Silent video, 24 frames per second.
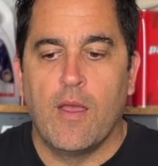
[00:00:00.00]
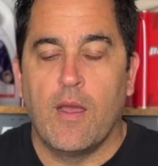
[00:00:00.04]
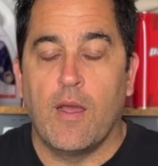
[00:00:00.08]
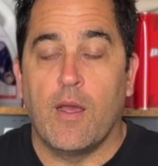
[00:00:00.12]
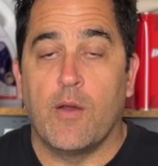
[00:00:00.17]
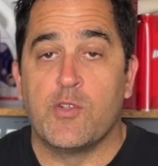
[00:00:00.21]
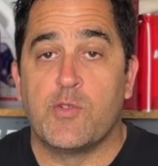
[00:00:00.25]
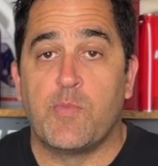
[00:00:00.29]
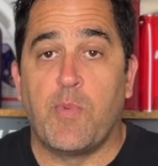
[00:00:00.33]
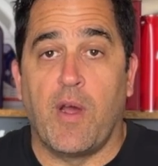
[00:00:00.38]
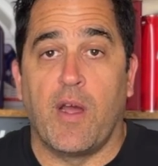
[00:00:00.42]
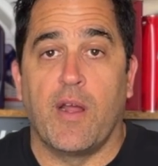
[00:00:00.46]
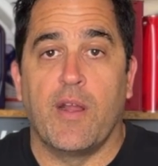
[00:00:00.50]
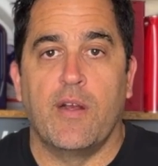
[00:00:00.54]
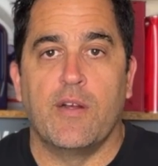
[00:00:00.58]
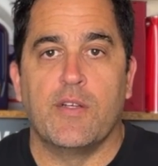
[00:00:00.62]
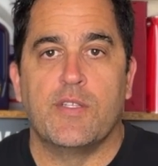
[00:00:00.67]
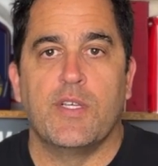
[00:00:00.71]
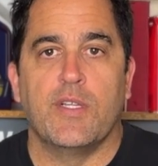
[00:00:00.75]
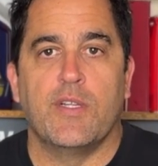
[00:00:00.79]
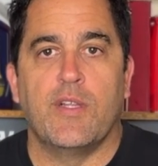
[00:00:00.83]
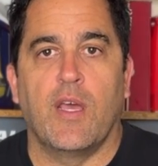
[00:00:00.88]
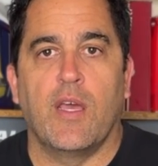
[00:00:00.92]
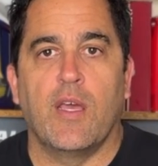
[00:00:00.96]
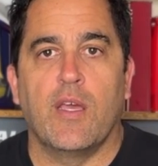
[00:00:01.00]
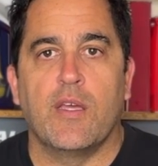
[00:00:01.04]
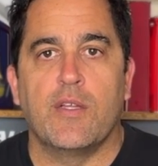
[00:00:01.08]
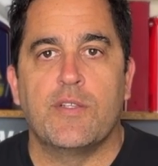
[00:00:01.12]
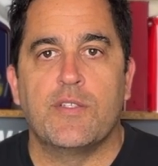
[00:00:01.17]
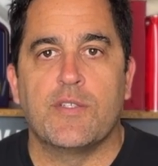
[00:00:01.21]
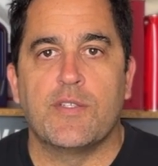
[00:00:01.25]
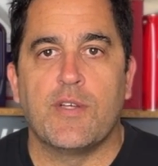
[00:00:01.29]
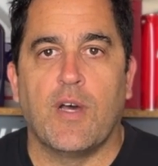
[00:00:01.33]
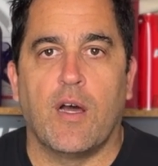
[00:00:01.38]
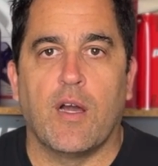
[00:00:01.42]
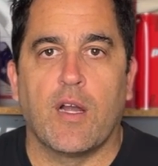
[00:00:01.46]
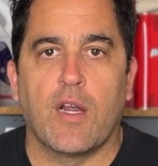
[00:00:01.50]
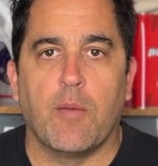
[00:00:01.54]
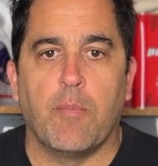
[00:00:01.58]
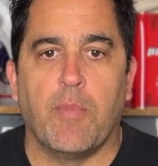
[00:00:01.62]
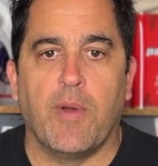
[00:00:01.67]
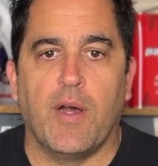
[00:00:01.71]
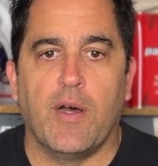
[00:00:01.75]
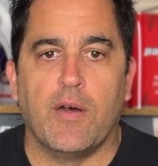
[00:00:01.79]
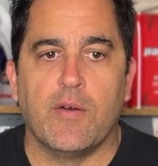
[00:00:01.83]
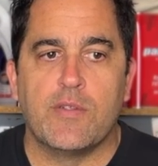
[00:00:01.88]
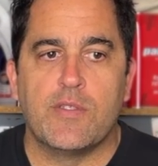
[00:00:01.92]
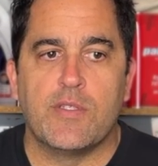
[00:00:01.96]
I was brought here today to talk
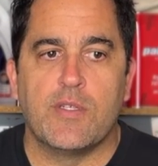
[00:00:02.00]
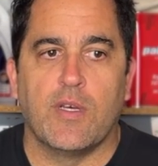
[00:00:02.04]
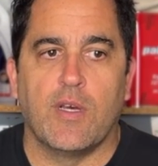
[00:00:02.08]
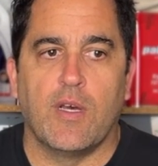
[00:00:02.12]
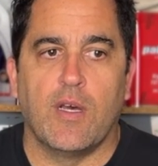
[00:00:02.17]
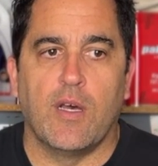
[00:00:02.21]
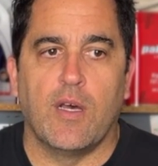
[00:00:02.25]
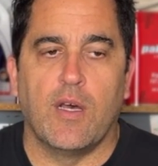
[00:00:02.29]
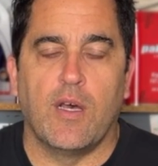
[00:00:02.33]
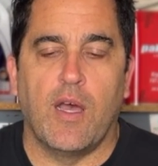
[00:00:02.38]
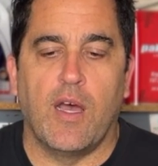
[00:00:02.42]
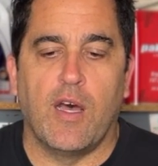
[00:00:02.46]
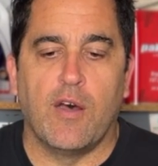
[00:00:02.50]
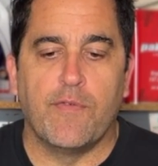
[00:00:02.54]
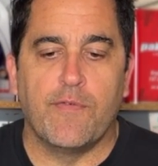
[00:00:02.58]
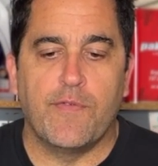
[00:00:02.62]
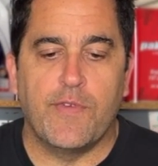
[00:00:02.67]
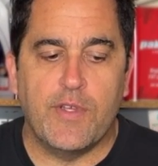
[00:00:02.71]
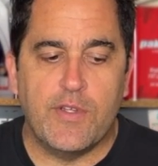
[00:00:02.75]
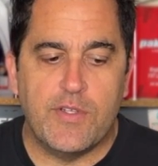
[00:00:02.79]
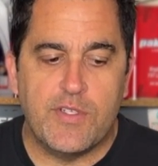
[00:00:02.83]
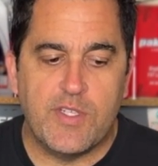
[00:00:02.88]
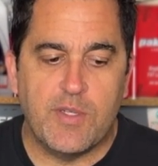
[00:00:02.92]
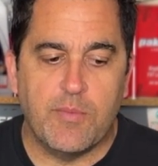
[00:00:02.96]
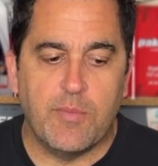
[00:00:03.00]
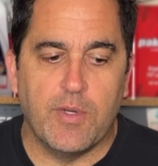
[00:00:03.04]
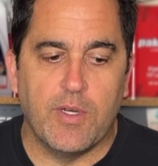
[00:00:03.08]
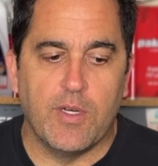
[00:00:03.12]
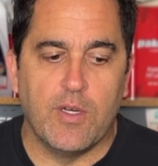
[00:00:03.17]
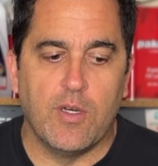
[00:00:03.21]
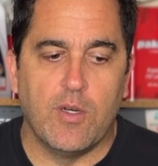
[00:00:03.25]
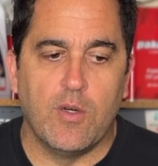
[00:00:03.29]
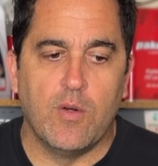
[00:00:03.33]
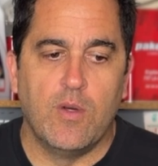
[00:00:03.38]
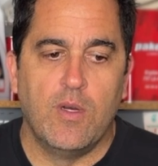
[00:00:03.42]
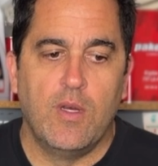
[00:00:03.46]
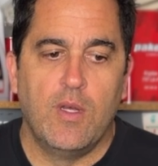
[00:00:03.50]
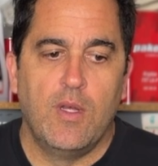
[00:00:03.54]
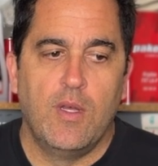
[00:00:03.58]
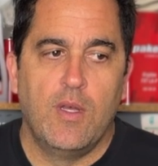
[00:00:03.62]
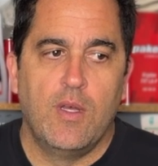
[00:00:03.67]
about Alfissimo,